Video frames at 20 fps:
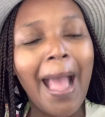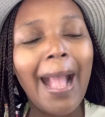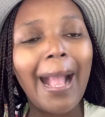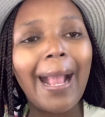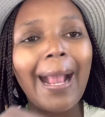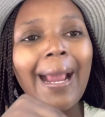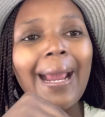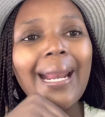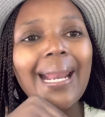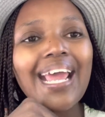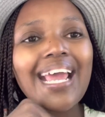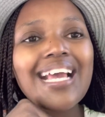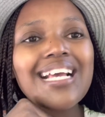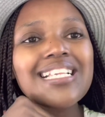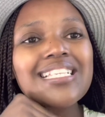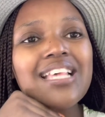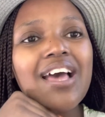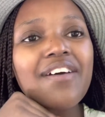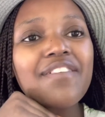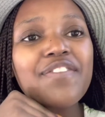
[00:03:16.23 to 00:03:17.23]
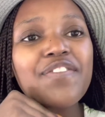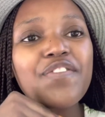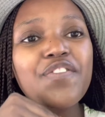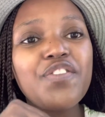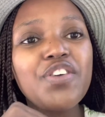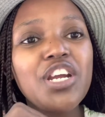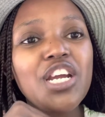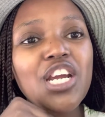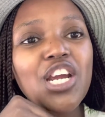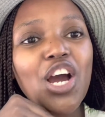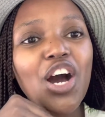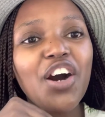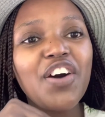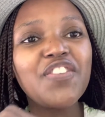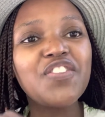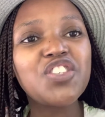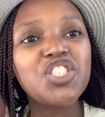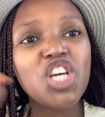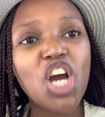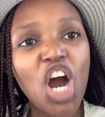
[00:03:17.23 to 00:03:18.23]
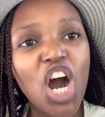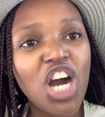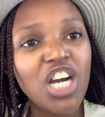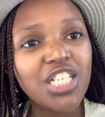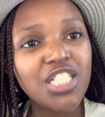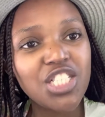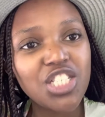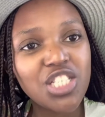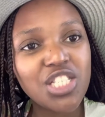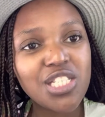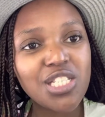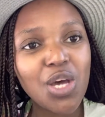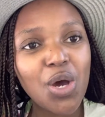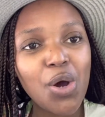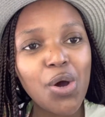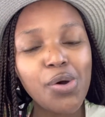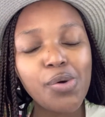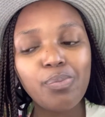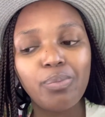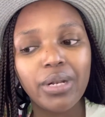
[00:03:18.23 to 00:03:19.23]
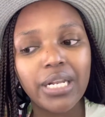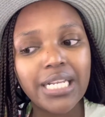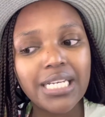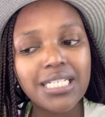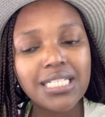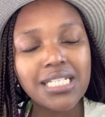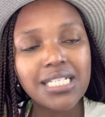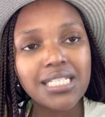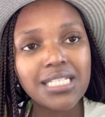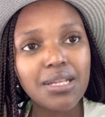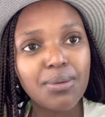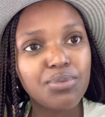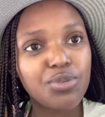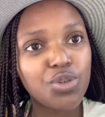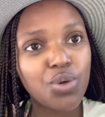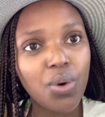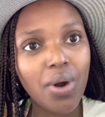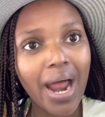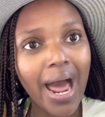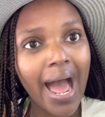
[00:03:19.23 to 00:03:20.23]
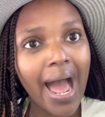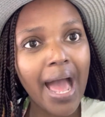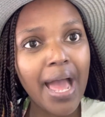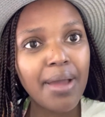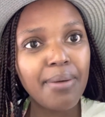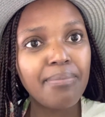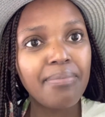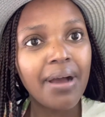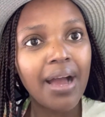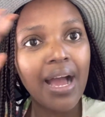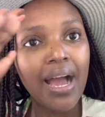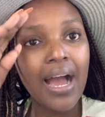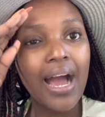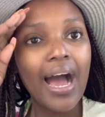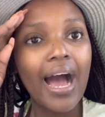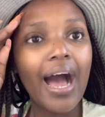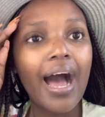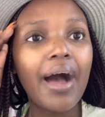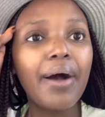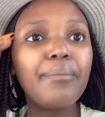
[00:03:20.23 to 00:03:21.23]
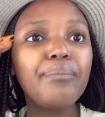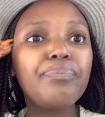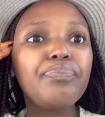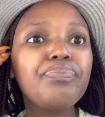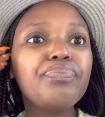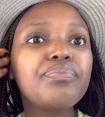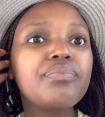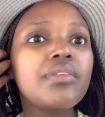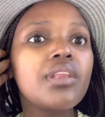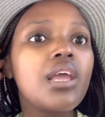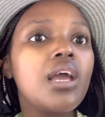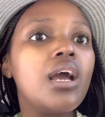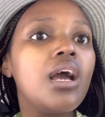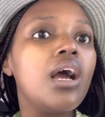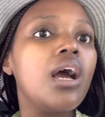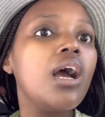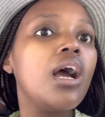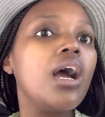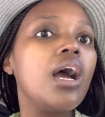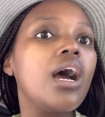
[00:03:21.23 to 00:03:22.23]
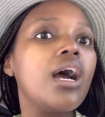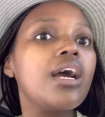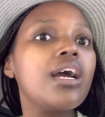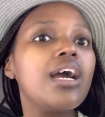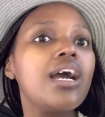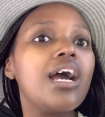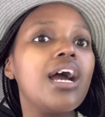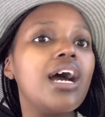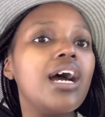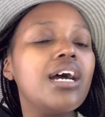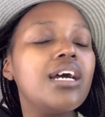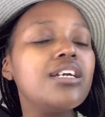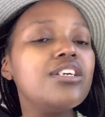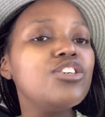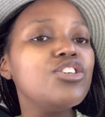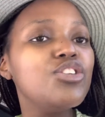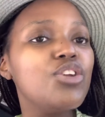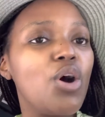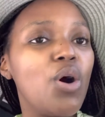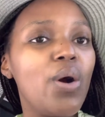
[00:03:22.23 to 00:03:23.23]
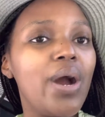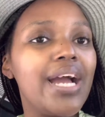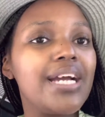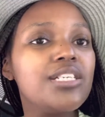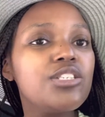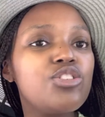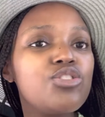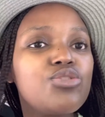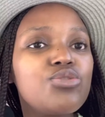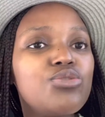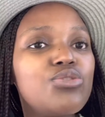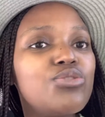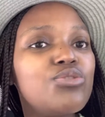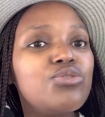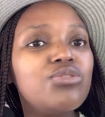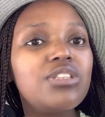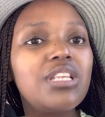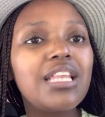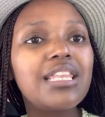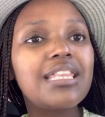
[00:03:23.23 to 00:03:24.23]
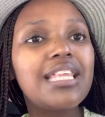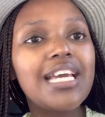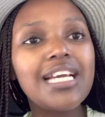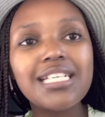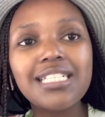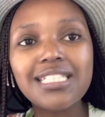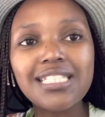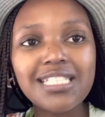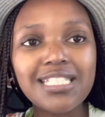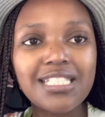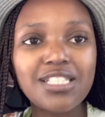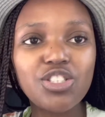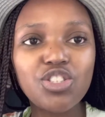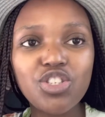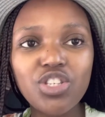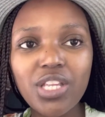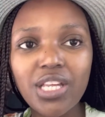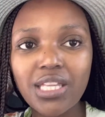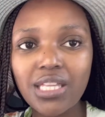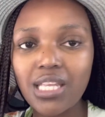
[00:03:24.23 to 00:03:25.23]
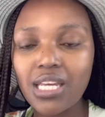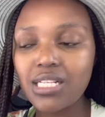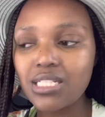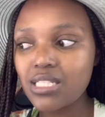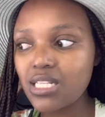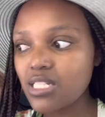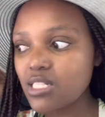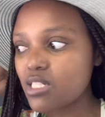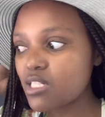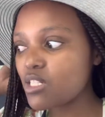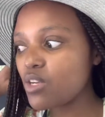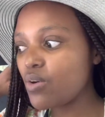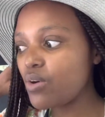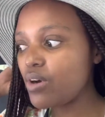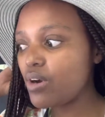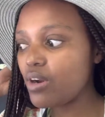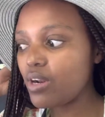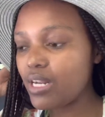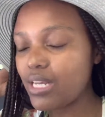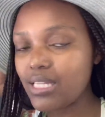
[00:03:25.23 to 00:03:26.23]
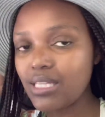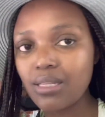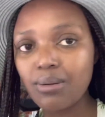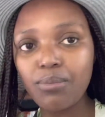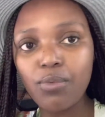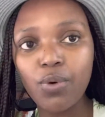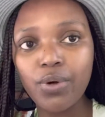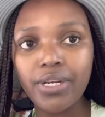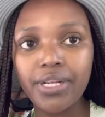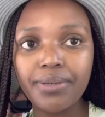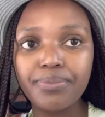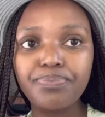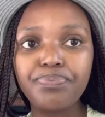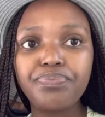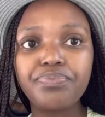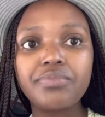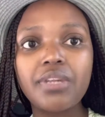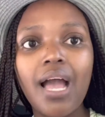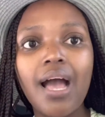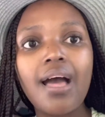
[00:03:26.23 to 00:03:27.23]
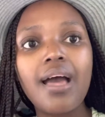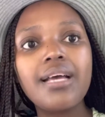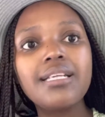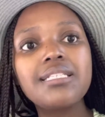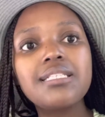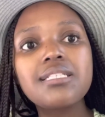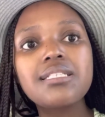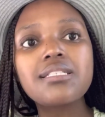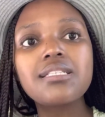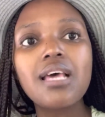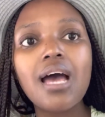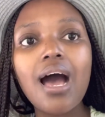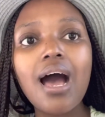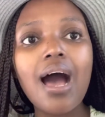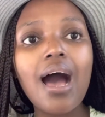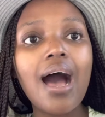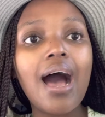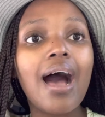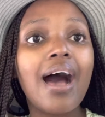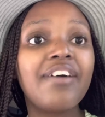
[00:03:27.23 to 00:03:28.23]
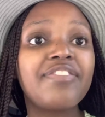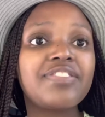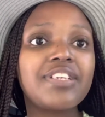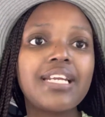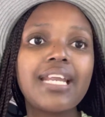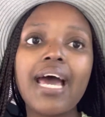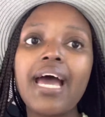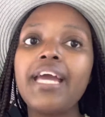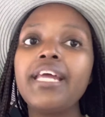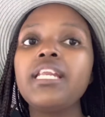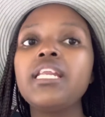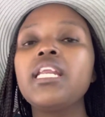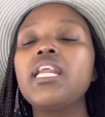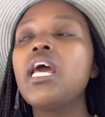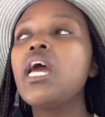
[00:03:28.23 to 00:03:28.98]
It is a free of charge. So please subscribe. Um, you know, and do the things. Do the things. It's so early in the morning. It's uh, after nine